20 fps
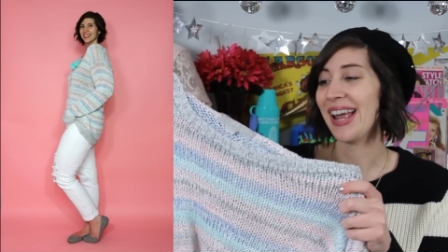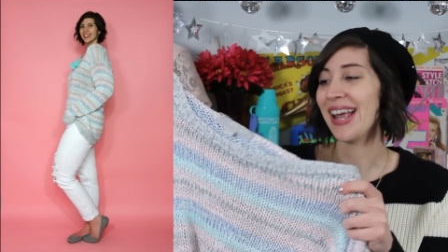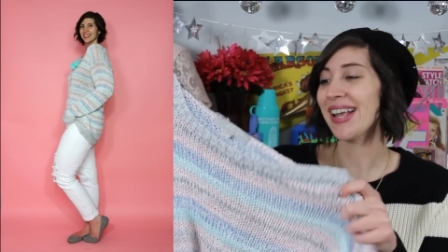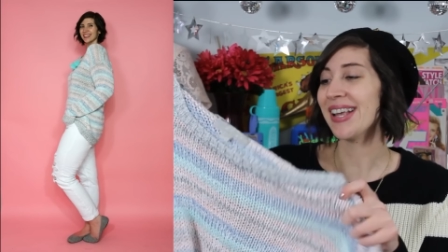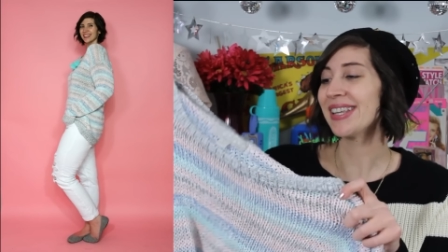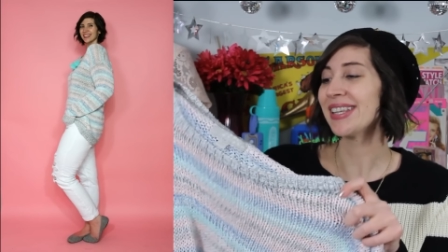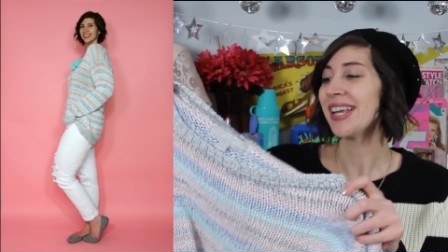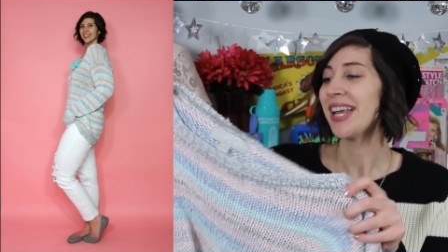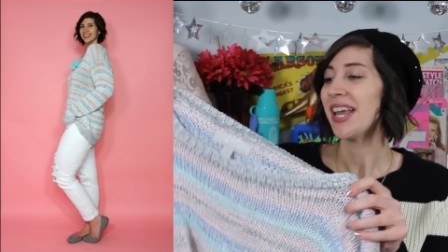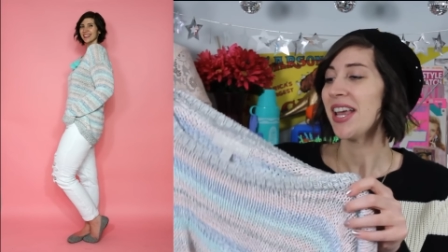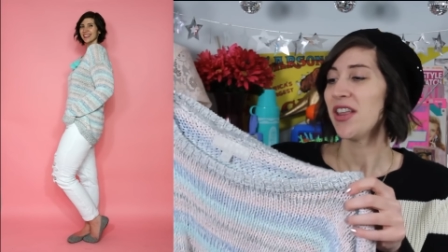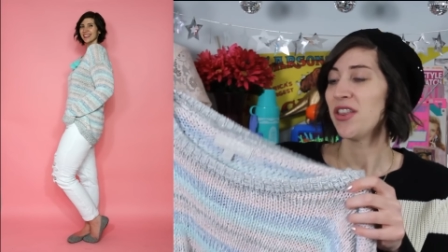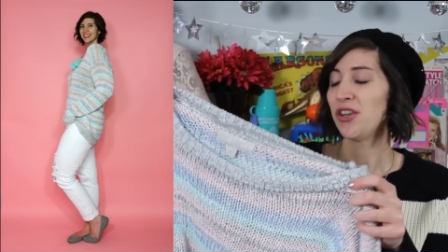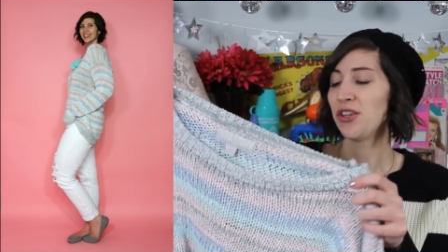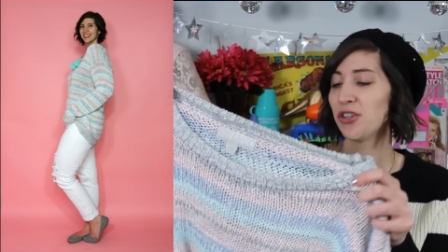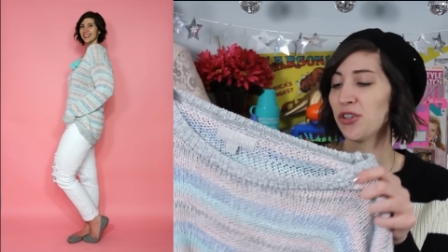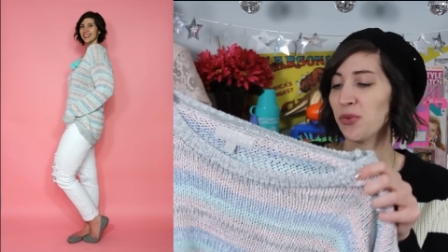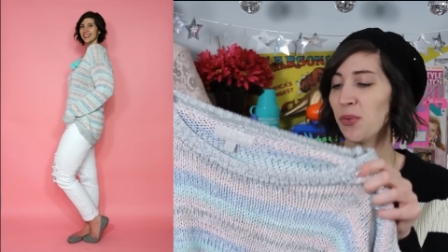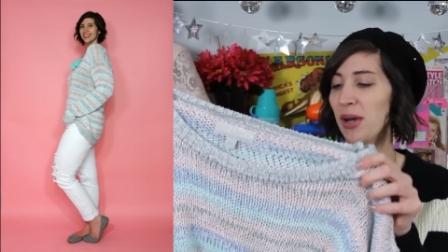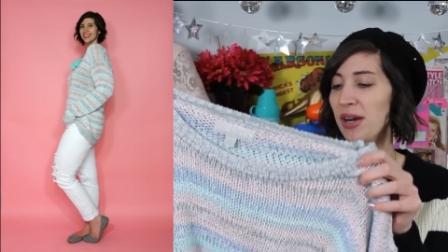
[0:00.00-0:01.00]
case,
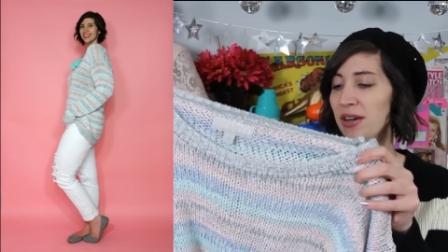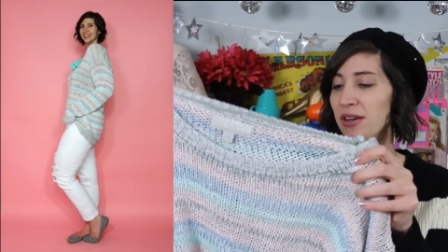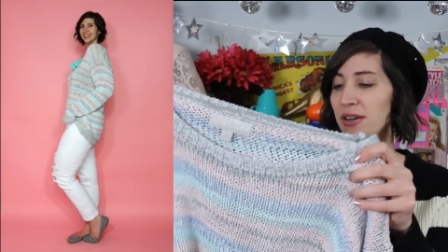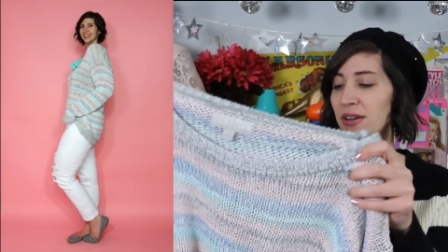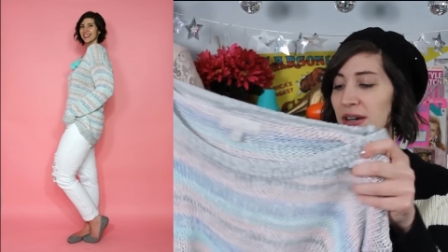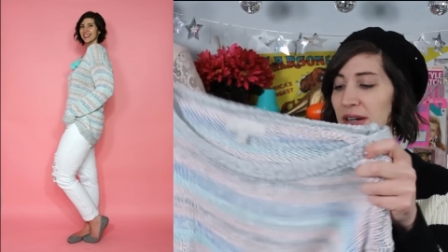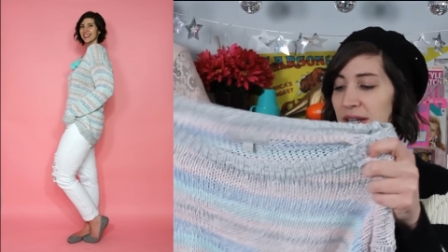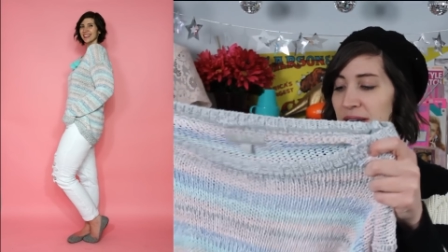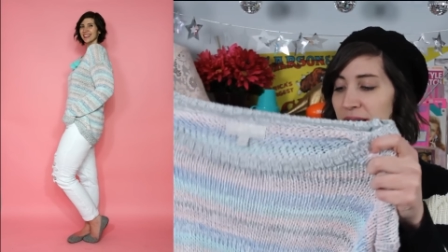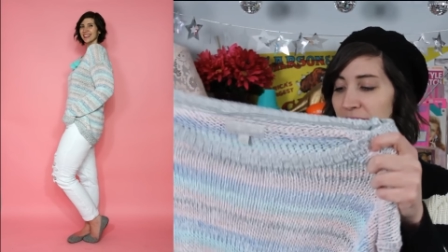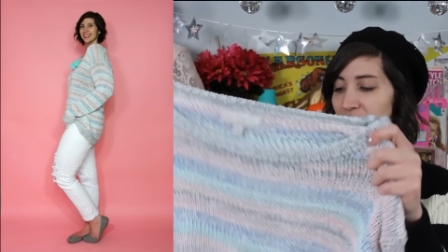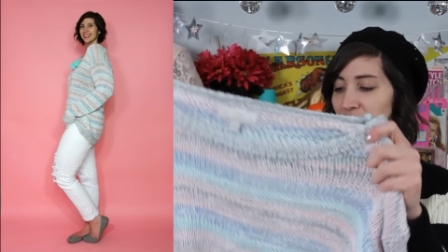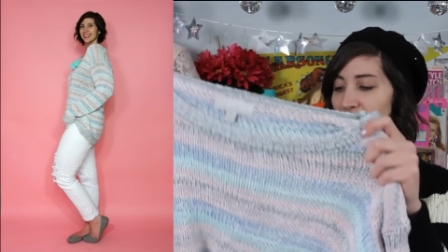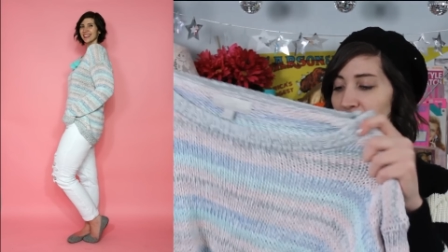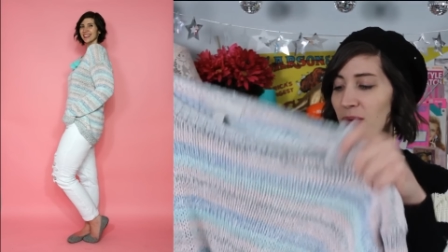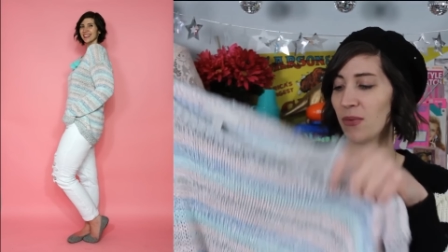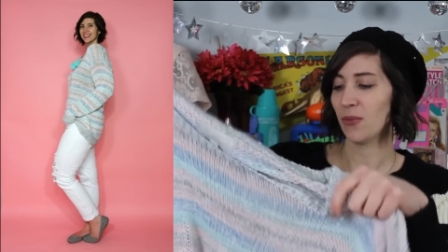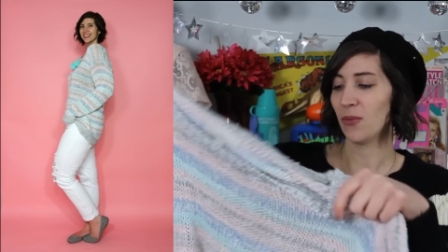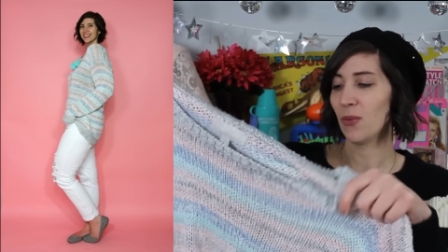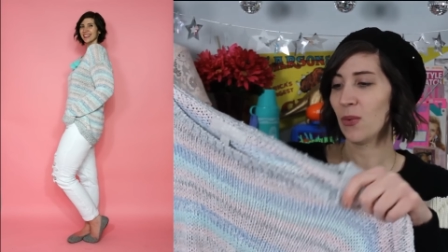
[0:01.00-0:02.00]
the sweater
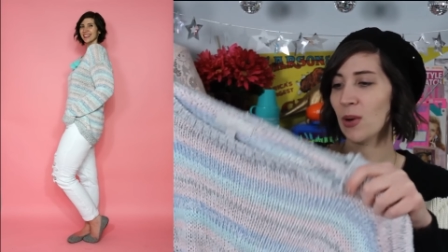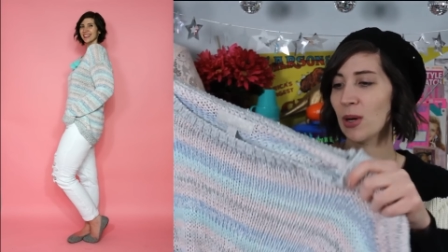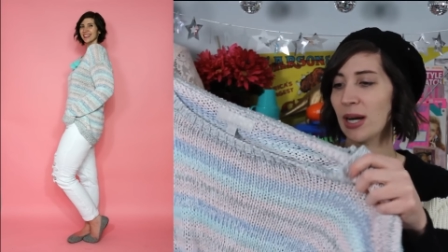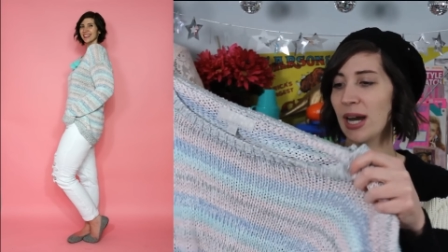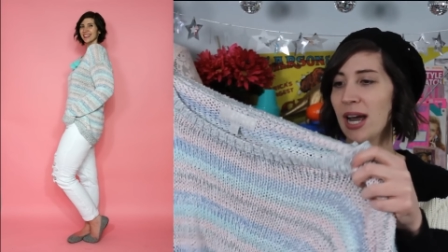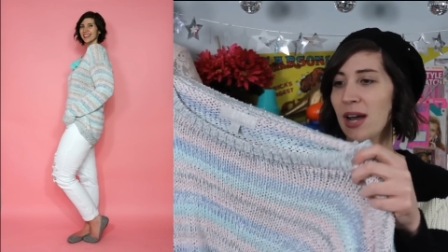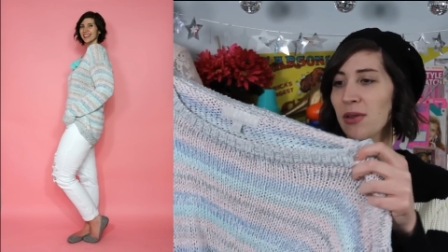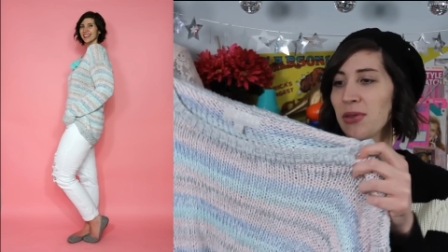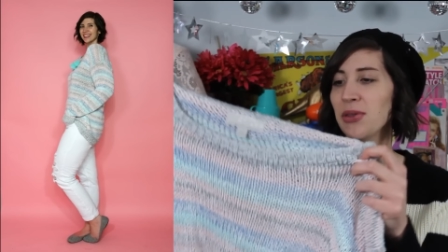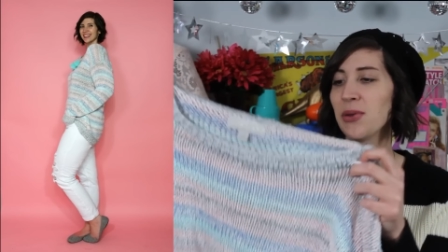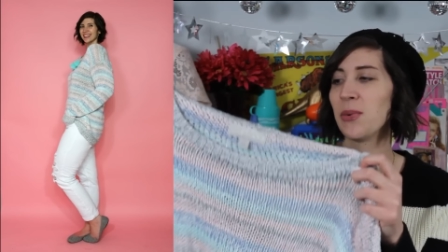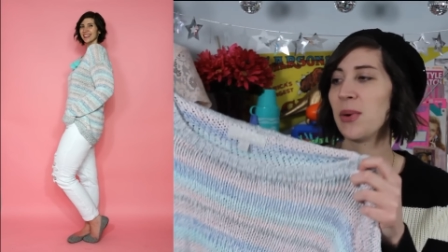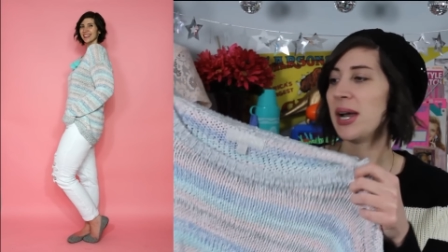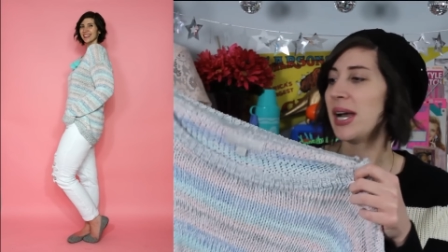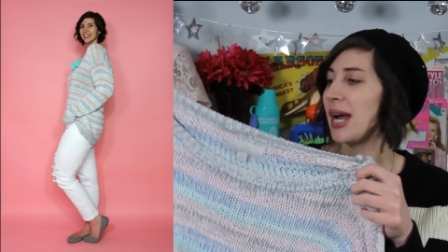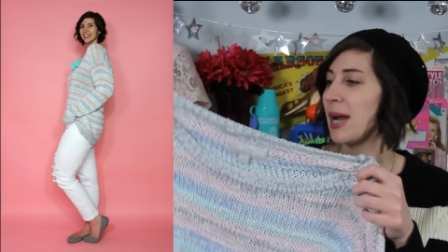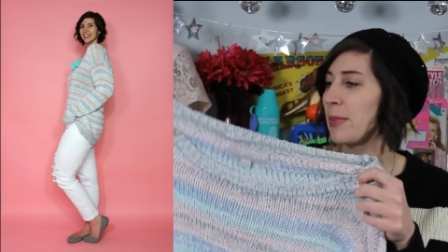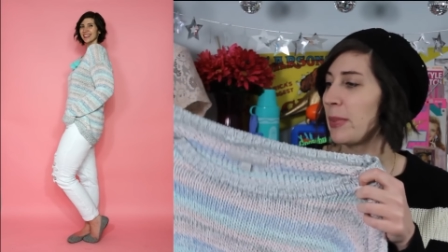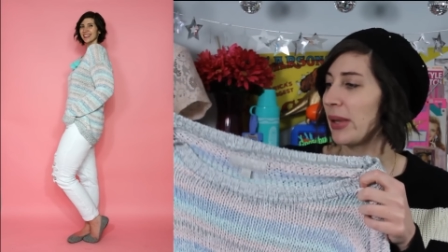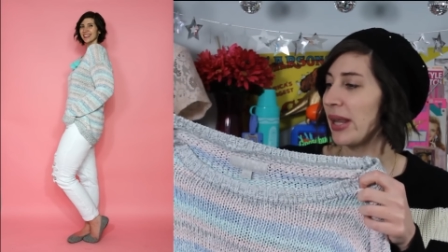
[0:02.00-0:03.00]
didn't work out the
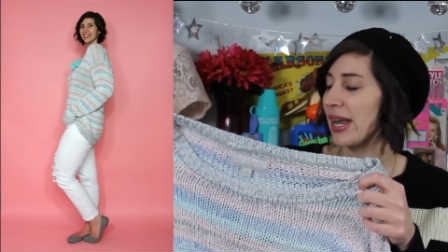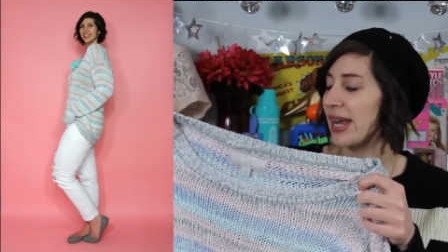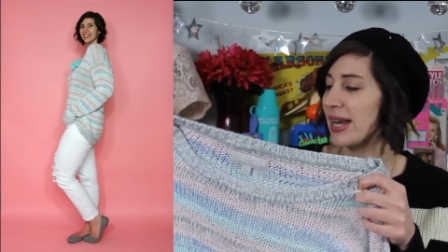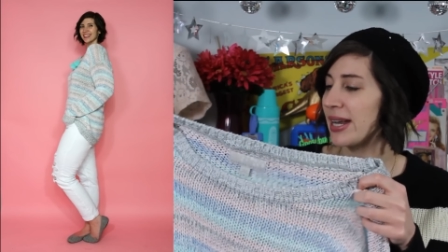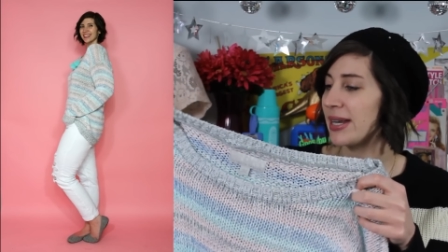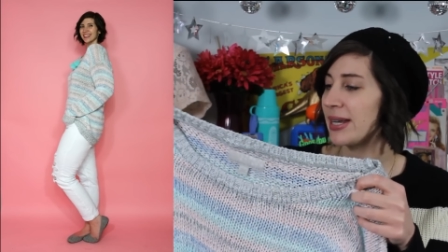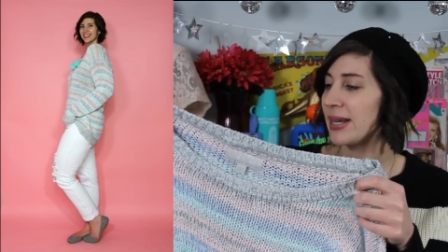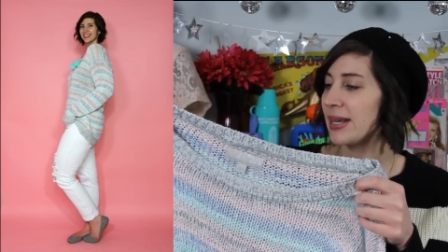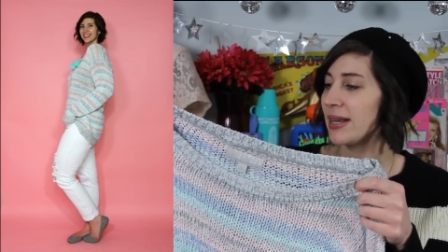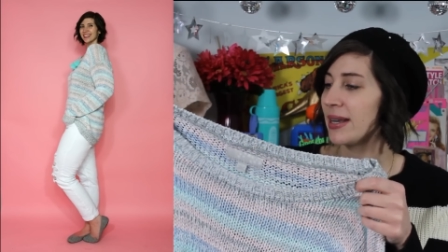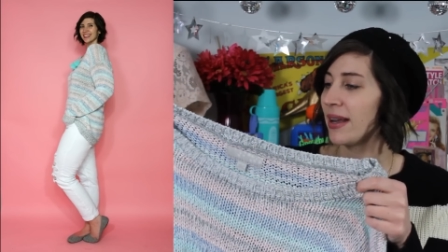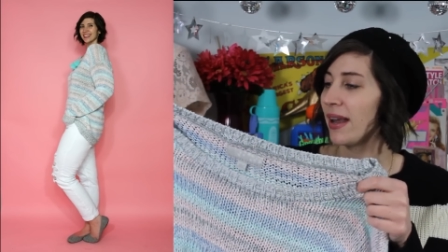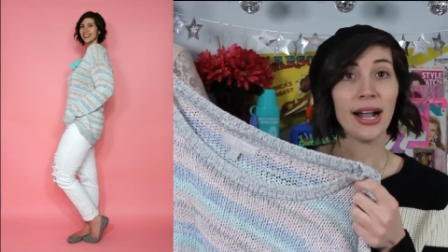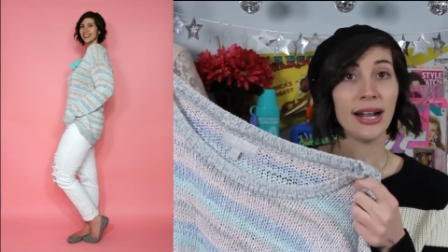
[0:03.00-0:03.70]
way I planned.